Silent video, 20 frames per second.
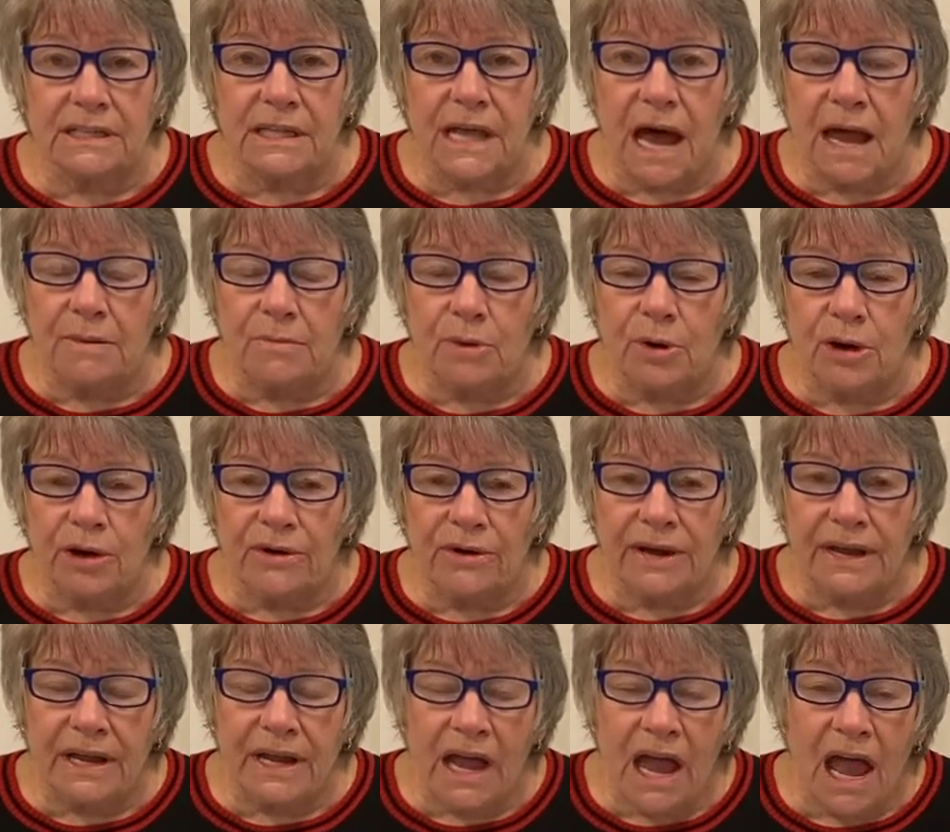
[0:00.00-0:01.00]

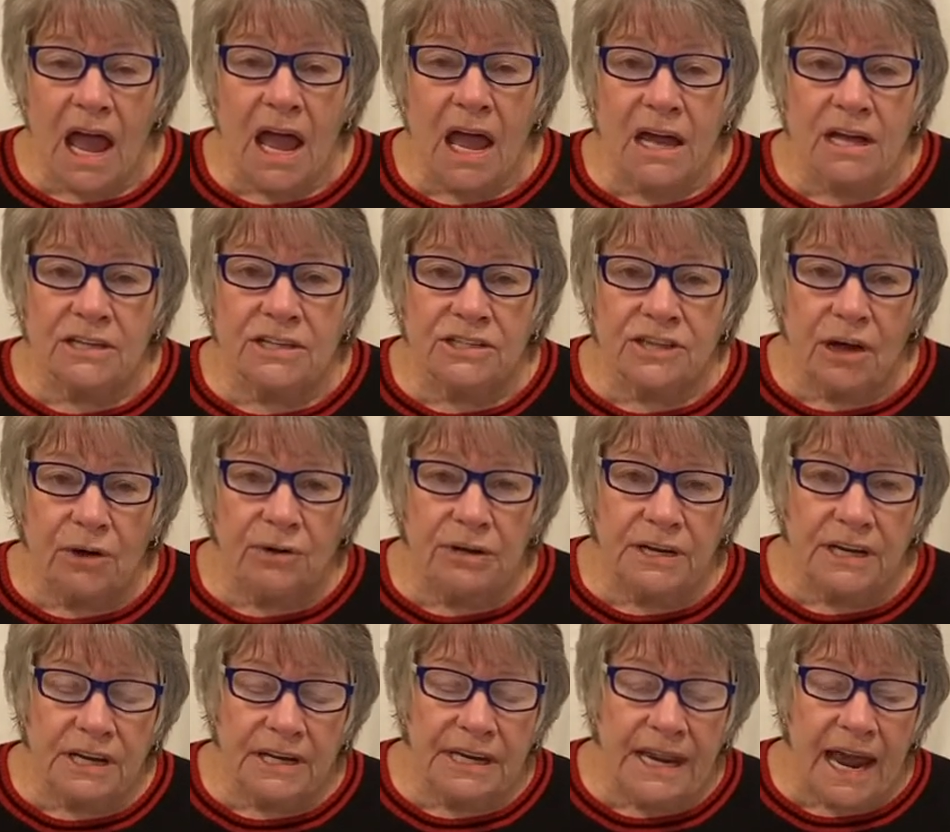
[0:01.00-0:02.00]
Library. So
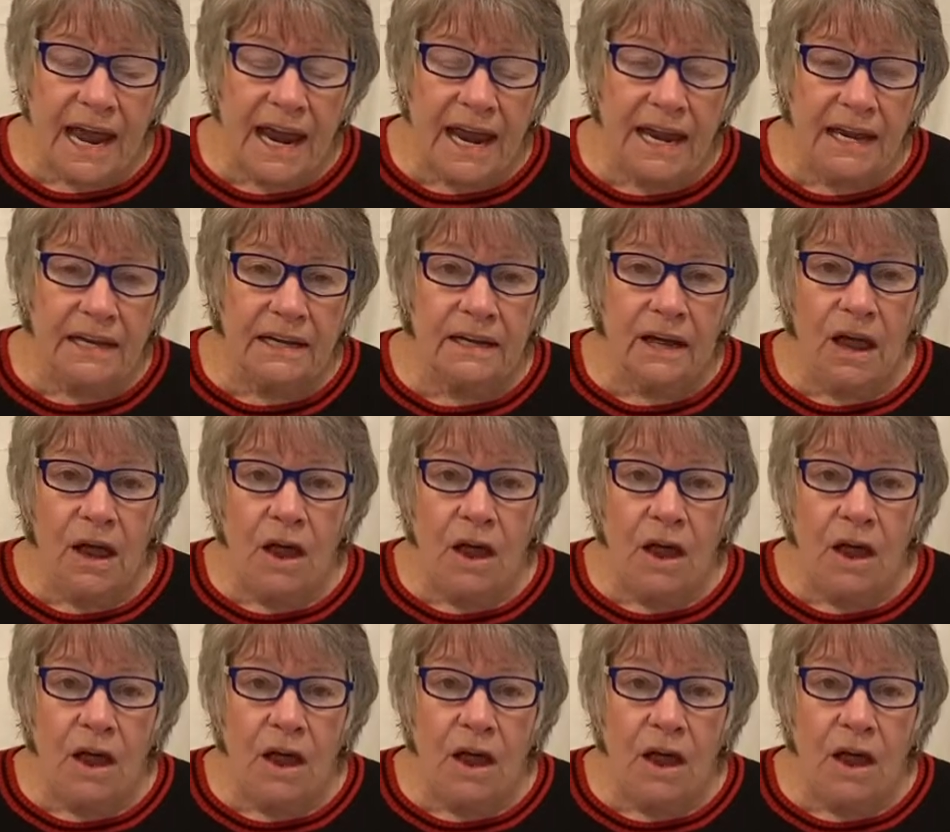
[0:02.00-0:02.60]
today